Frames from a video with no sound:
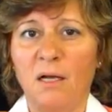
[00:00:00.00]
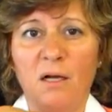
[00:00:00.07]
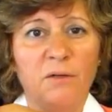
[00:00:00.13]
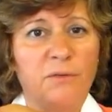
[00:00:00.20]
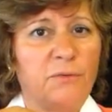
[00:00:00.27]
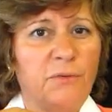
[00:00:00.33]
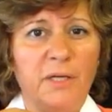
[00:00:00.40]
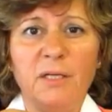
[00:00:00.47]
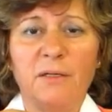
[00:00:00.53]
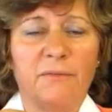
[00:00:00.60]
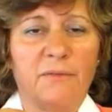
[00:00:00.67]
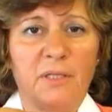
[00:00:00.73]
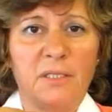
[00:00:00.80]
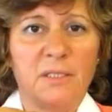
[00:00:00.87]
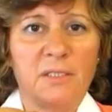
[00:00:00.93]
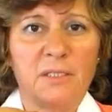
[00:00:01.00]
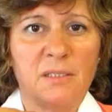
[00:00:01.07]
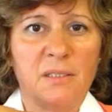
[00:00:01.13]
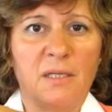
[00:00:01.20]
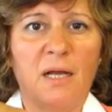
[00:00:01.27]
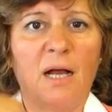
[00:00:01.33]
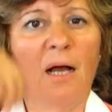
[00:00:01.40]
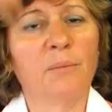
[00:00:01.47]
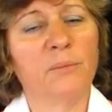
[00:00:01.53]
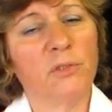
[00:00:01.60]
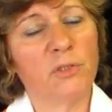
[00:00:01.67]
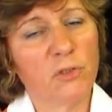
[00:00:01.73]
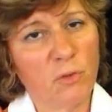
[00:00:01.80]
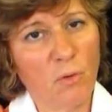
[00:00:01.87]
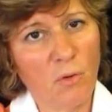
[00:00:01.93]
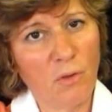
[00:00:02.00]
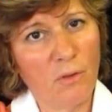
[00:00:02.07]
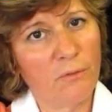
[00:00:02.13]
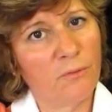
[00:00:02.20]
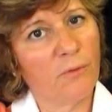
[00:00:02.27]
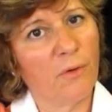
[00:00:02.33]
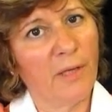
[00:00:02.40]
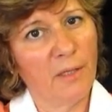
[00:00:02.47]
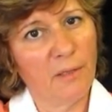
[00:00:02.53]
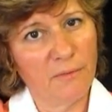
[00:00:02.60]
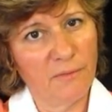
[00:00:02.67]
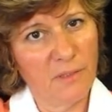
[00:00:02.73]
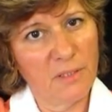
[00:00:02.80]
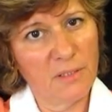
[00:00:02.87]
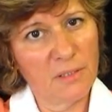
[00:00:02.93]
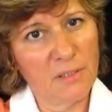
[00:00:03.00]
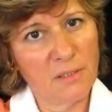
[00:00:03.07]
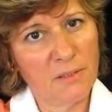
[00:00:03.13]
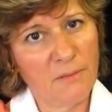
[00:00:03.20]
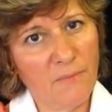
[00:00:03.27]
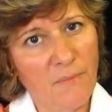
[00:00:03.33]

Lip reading: Afraid of this. I'm so afraid of this.